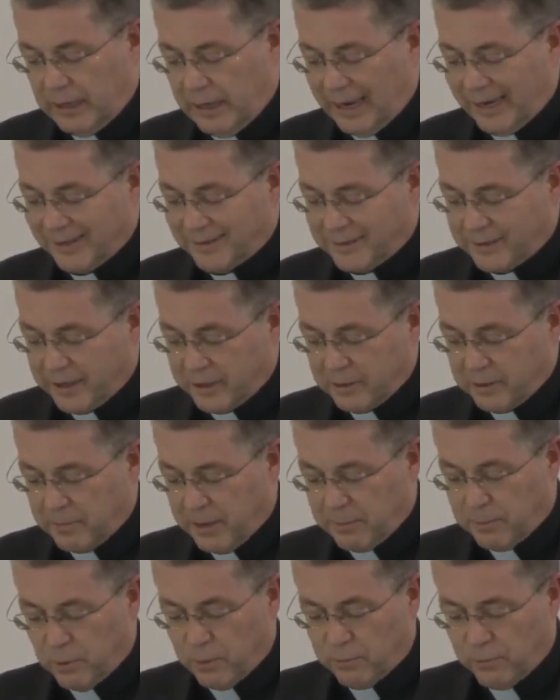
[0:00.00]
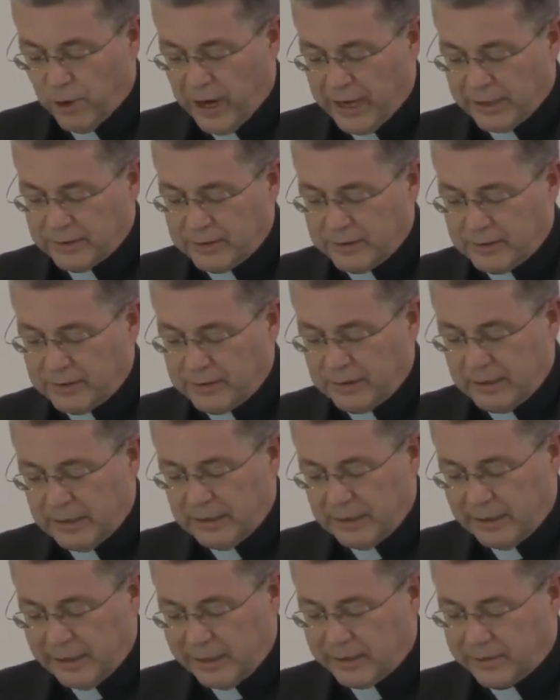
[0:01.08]
as stated by Pope Francis
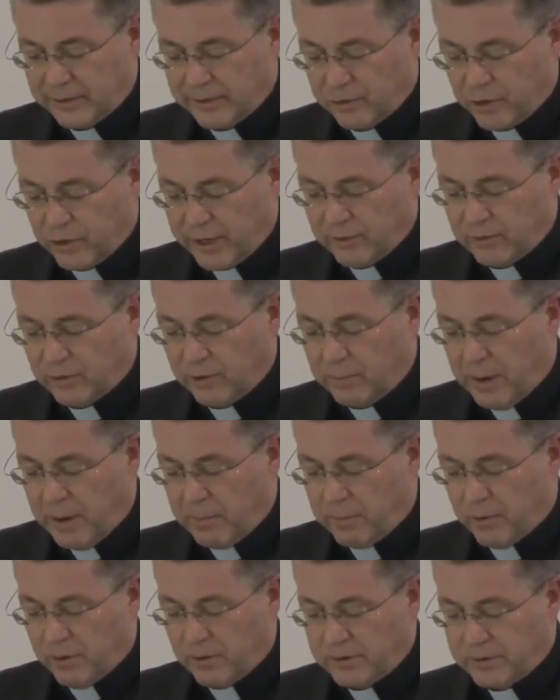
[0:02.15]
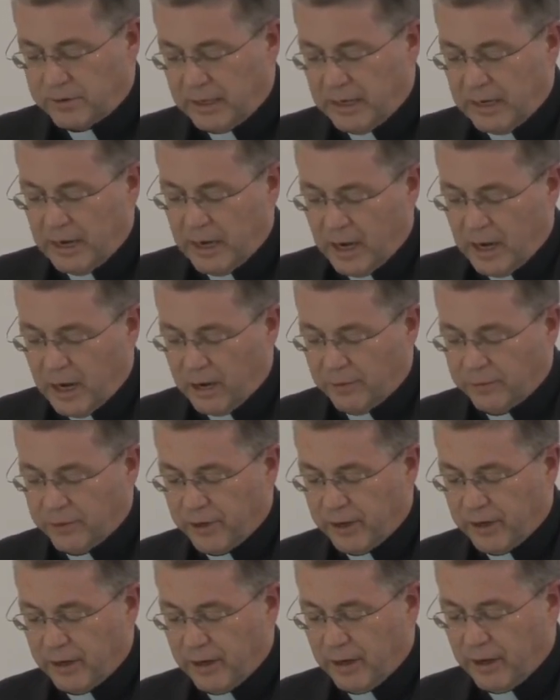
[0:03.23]
in his address to the members of
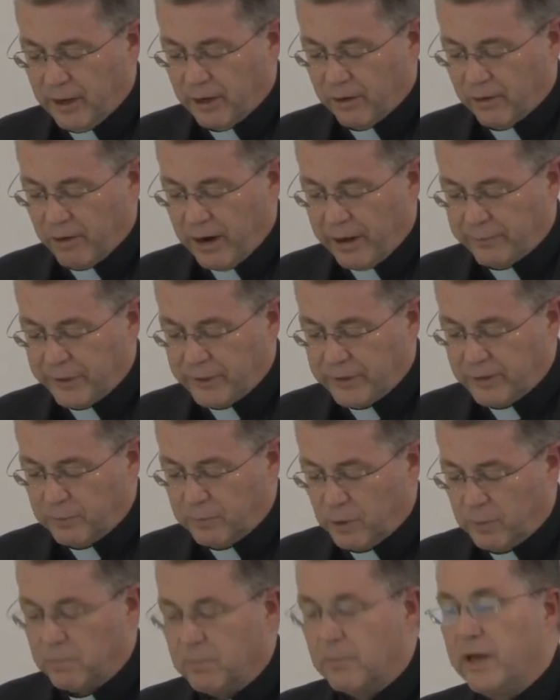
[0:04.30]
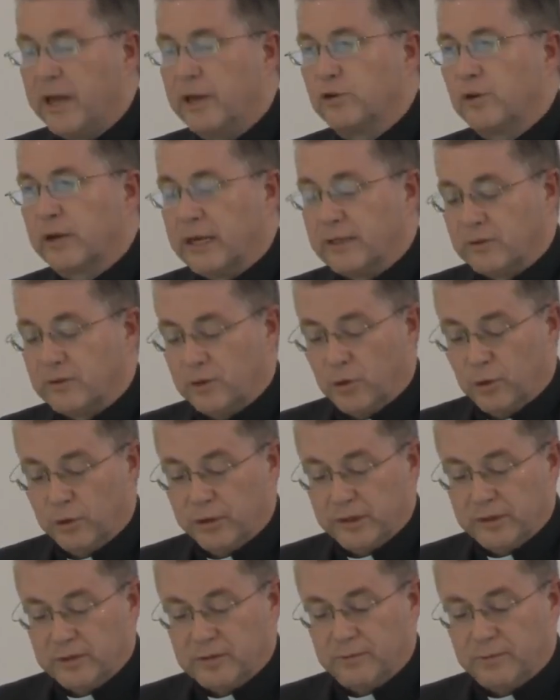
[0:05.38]
the Gravissimum
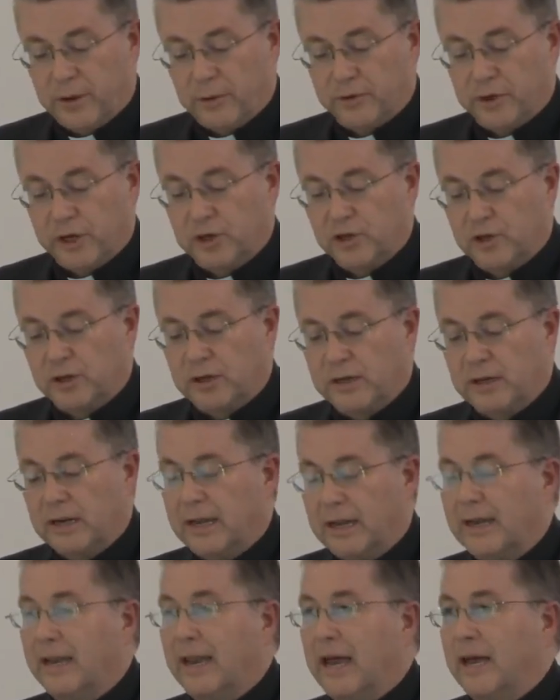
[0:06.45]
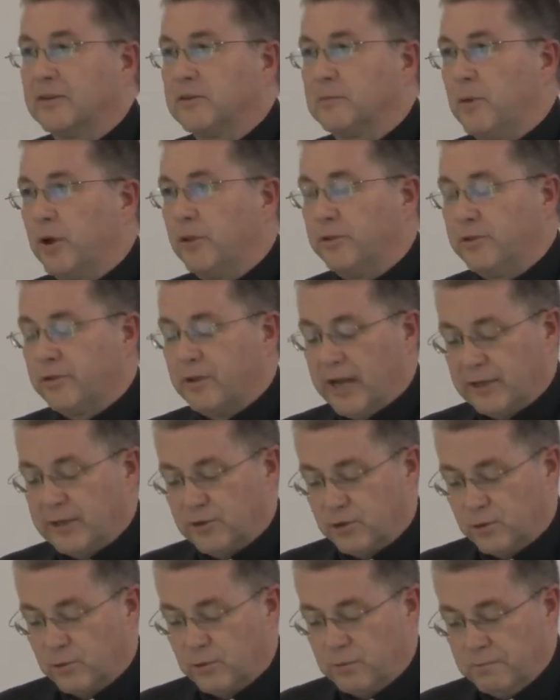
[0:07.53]
Educationis Foundation last
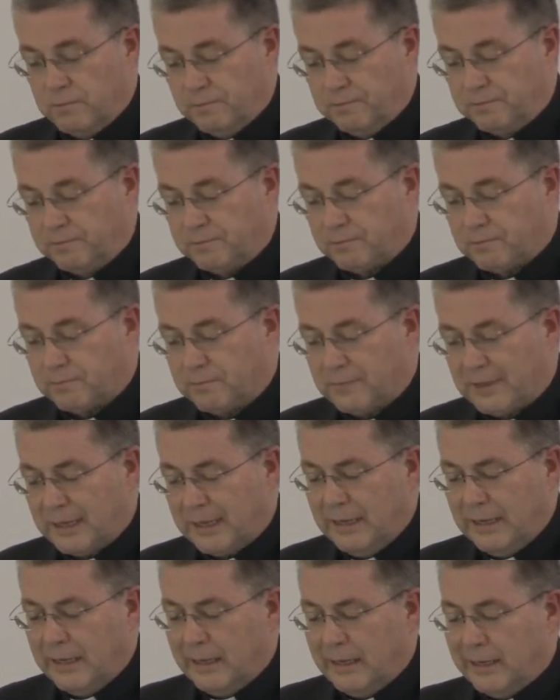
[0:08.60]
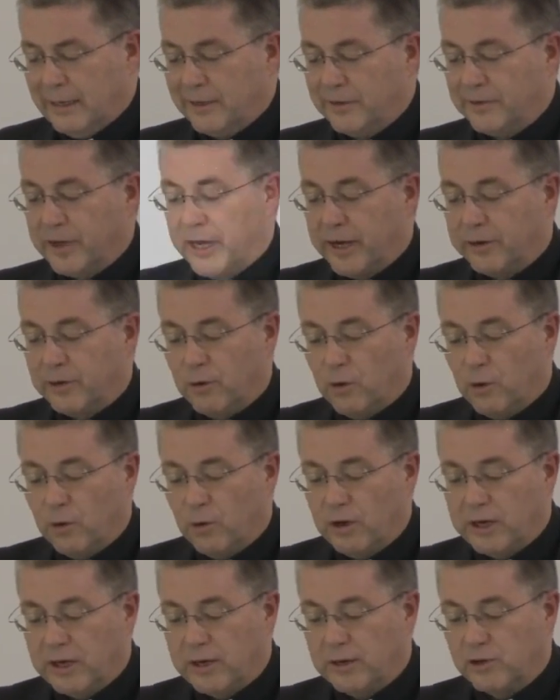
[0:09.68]
June. He said,
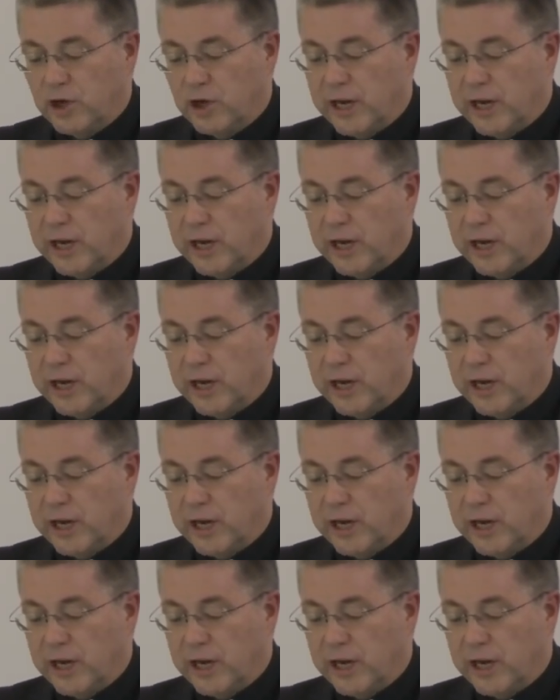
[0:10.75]
only by